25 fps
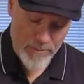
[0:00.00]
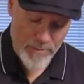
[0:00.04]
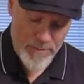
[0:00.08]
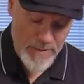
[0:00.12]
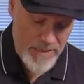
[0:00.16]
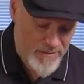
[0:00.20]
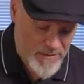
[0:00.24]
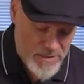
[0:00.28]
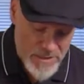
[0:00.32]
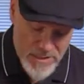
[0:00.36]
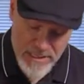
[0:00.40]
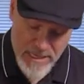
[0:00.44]

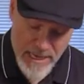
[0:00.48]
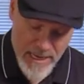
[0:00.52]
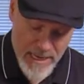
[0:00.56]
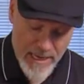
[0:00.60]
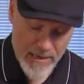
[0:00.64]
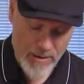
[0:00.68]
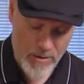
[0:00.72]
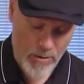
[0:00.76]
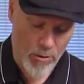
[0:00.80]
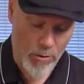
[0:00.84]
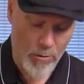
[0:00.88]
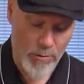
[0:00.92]
beef
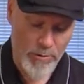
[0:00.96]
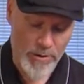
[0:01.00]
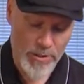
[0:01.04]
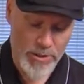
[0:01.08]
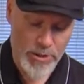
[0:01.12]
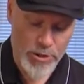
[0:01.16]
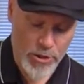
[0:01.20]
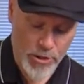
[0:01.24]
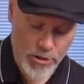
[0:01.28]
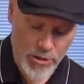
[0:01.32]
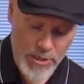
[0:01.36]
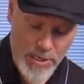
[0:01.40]
steak or with a
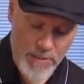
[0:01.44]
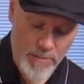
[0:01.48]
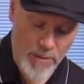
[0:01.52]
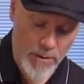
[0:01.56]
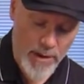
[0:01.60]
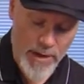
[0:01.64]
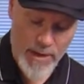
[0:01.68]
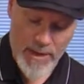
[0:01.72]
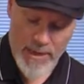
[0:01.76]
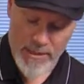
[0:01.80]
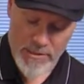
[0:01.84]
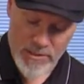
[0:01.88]
turkey
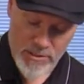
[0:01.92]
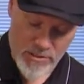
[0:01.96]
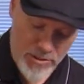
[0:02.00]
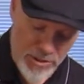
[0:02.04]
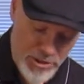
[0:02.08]
breast